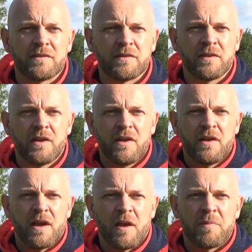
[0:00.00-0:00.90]

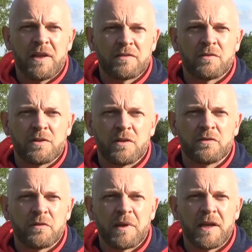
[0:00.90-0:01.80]
and being so
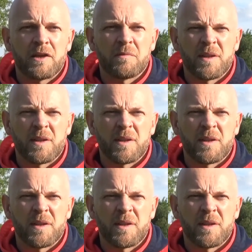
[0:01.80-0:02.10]
close to beating them